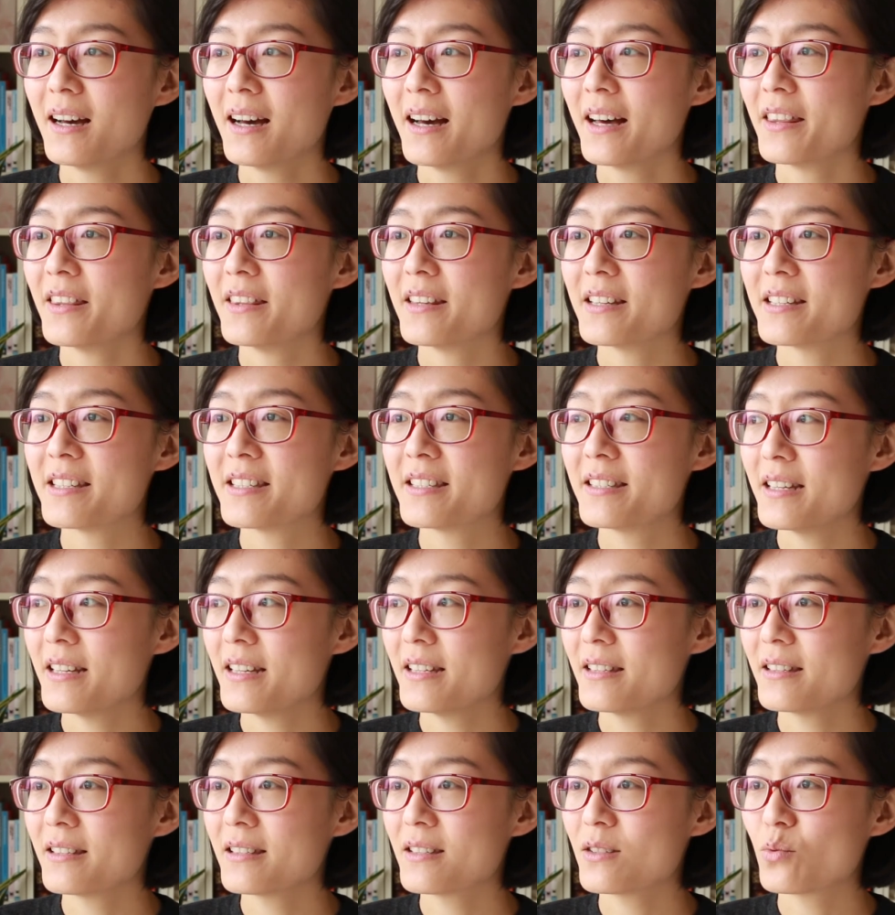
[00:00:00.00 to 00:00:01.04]
The
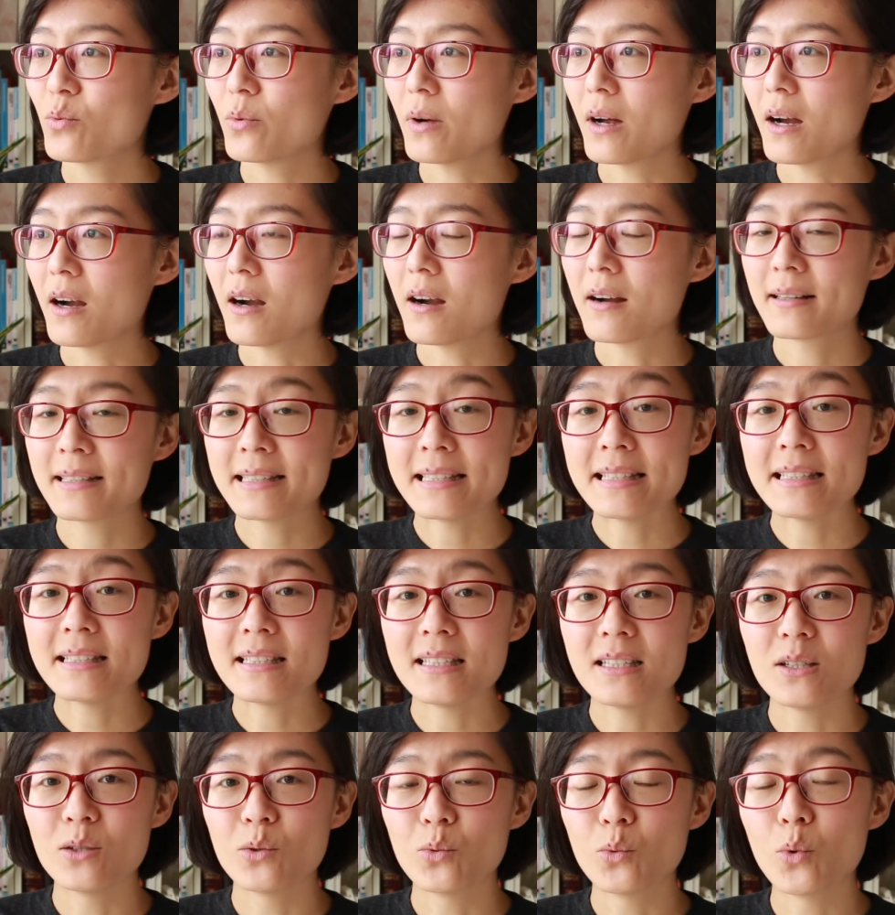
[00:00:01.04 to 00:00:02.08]
scenes where
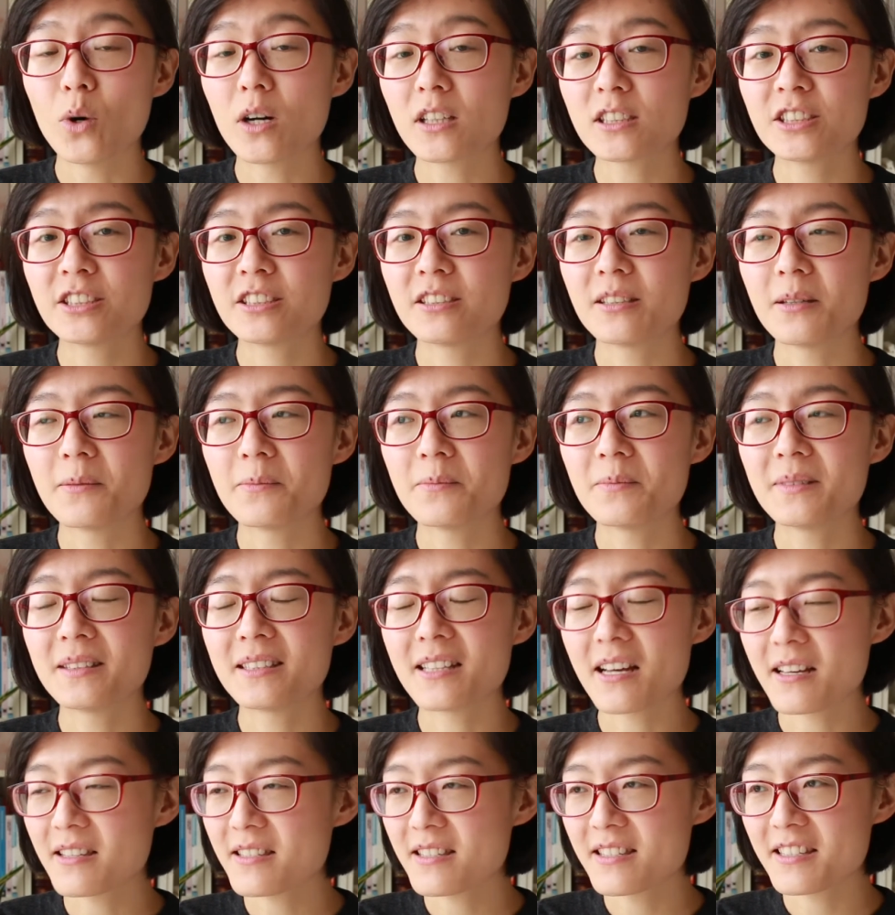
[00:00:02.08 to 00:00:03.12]
Kitty watched them
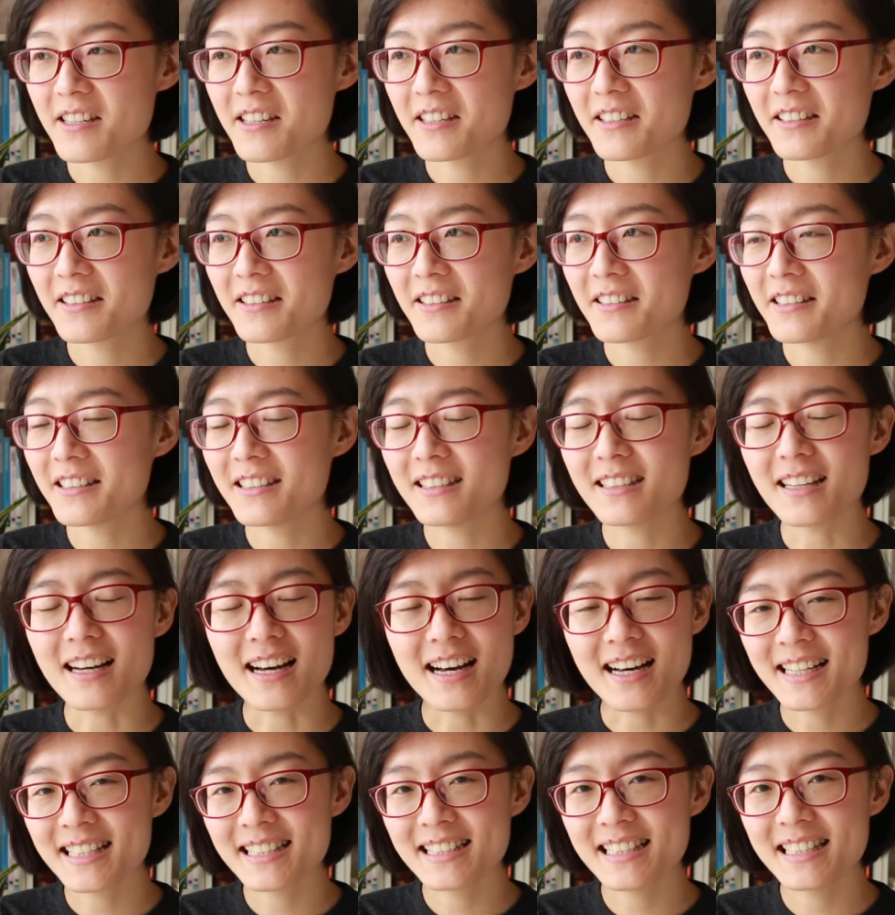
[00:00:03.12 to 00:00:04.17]
dancing in
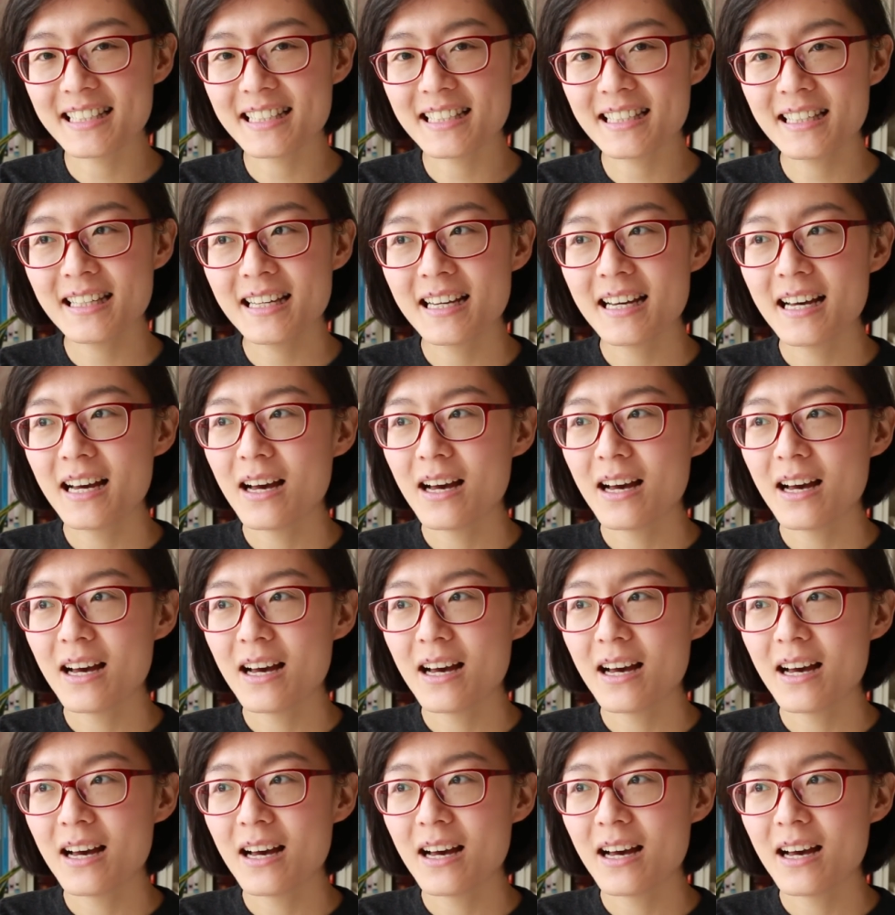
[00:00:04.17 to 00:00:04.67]
Agni,